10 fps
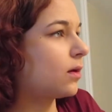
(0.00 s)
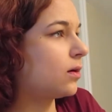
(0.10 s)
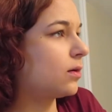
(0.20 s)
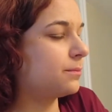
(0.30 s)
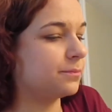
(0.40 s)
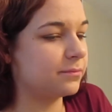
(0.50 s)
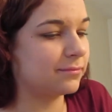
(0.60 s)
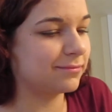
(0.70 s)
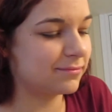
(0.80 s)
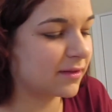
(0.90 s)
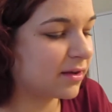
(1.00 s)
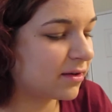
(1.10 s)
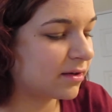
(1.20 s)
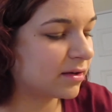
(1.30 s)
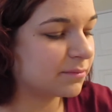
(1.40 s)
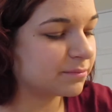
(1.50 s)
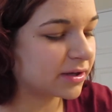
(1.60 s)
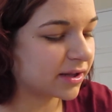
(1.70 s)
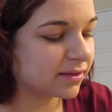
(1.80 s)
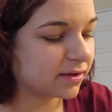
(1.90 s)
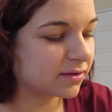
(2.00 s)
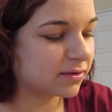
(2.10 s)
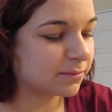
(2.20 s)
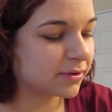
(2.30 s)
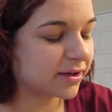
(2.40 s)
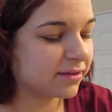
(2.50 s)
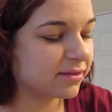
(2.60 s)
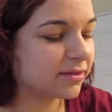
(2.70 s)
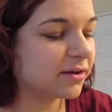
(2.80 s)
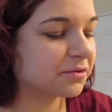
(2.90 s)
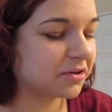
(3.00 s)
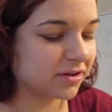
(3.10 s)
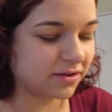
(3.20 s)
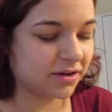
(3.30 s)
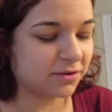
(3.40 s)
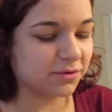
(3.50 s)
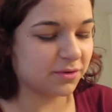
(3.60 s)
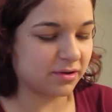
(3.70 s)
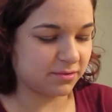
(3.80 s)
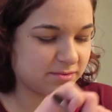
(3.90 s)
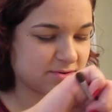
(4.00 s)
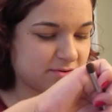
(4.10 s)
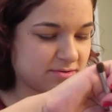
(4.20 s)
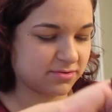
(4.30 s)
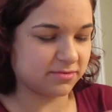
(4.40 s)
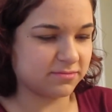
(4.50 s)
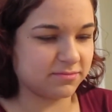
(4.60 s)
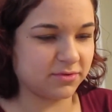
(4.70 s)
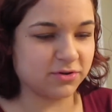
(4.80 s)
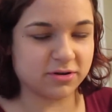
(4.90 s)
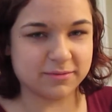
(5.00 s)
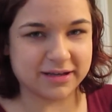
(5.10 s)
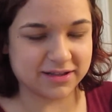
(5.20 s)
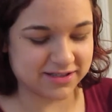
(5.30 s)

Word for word: have. Um, but I think in my theory, and I don't know how good or bad